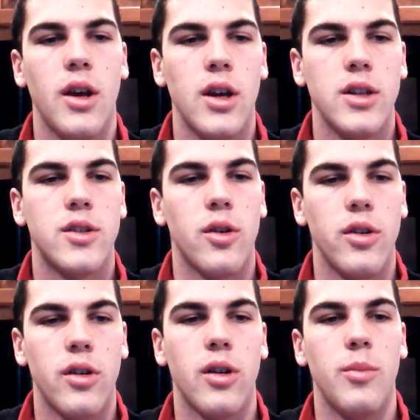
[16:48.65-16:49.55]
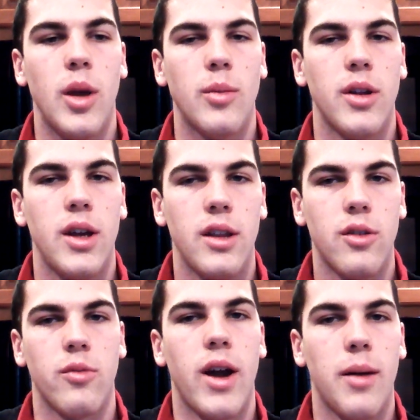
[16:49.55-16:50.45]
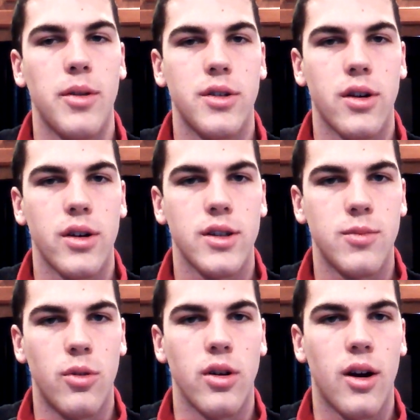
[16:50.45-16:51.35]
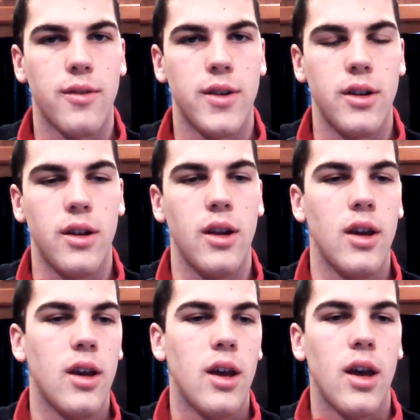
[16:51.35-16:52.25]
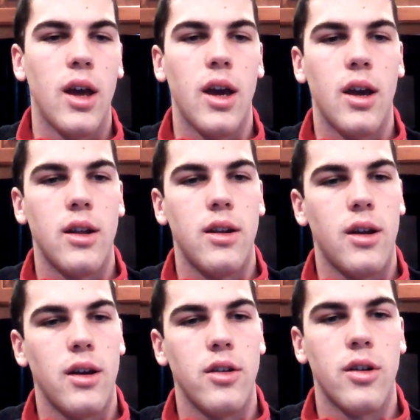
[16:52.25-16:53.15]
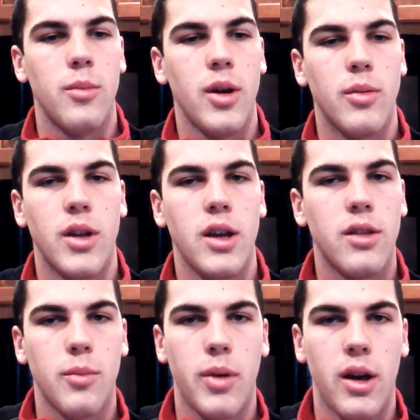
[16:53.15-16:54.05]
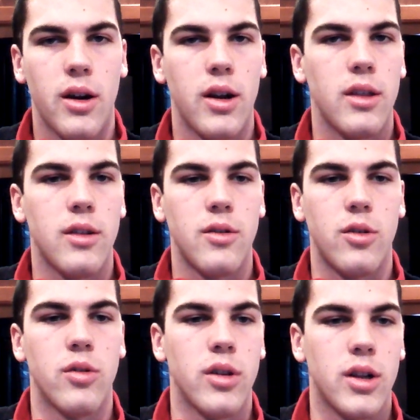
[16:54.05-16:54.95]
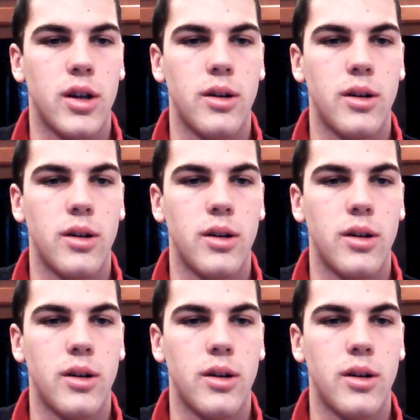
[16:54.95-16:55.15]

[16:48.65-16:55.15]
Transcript: So you're going to be able to hit the rabbit targets more often, and you're going to be able to hit the bear, hit the gorilla,